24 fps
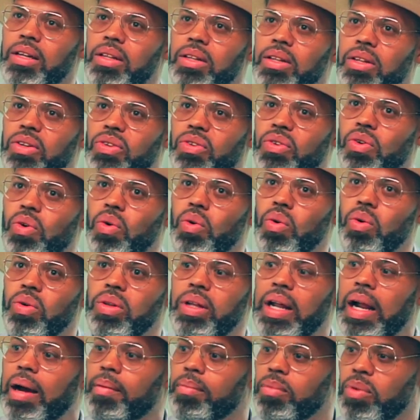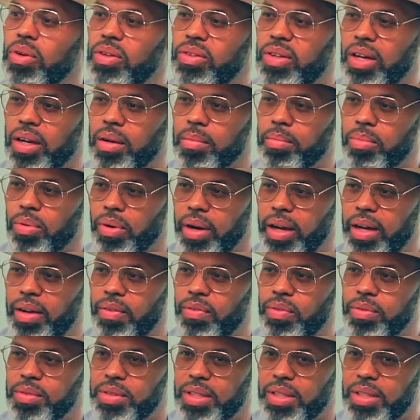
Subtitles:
the school that I'm gonna take a break from